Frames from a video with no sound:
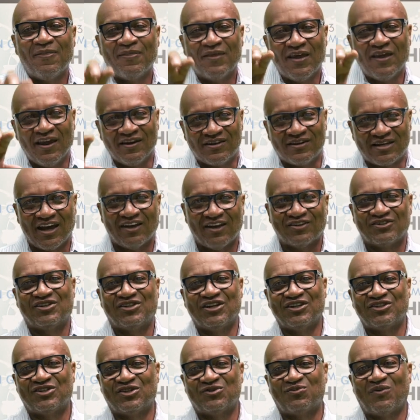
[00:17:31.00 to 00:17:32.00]
He tells
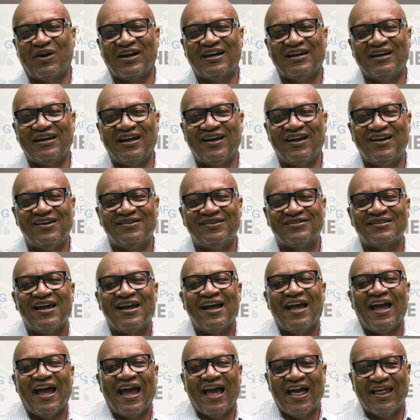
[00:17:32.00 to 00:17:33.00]
Jesus what he needs.
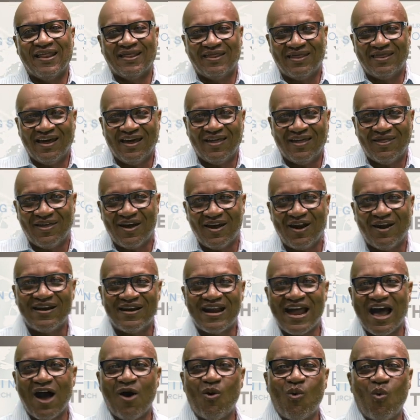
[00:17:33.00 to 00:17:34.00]
And then they're
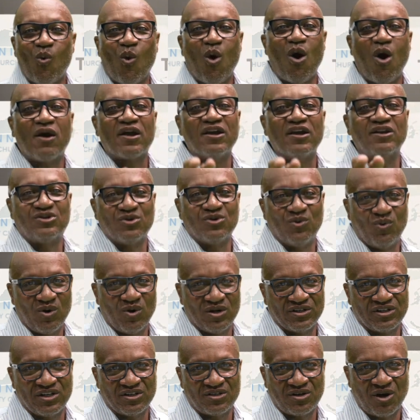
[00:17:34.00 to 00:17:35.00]
now walking
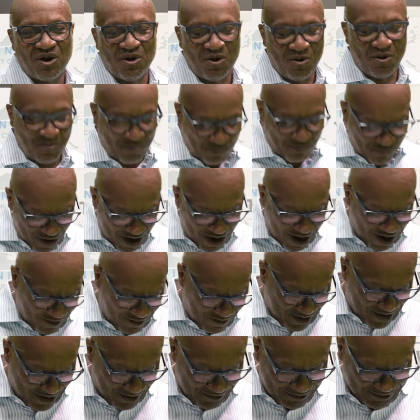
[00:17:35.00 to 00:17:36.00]
towards his home.
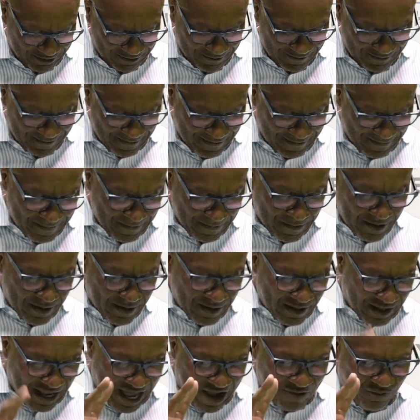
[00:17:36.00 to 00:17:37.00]
Progress.
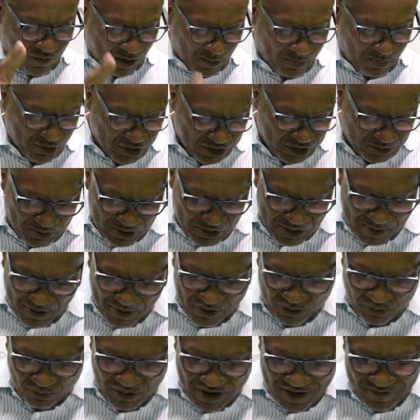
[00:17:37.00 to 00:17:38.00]
Life work principle number
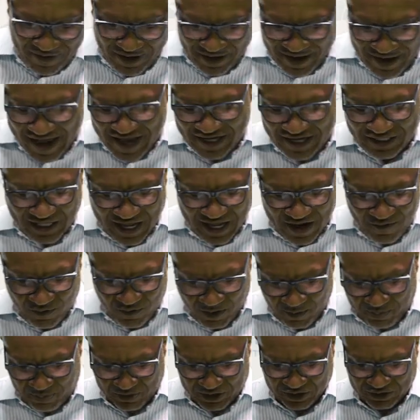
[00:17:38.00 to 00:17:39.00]
three and the last life
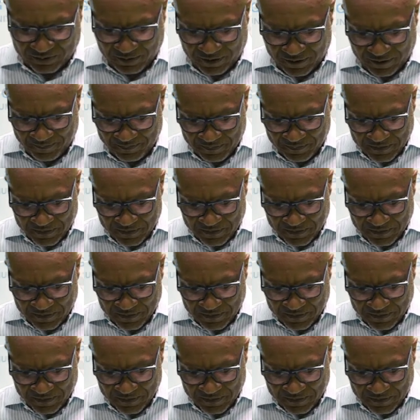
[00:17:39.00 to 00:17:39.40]
work principle.